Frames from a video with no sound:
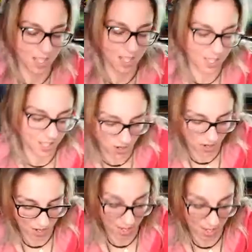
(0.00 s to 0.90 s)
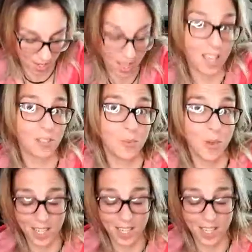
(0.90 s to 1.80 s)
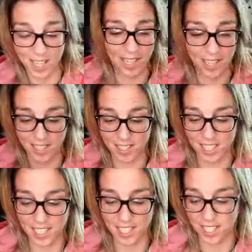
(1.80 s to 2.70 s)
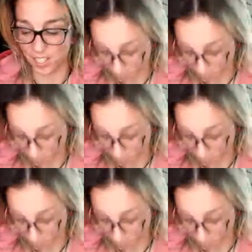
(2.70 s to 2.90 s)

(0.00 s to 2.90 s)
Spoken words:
So if you want to get in on this, YouTube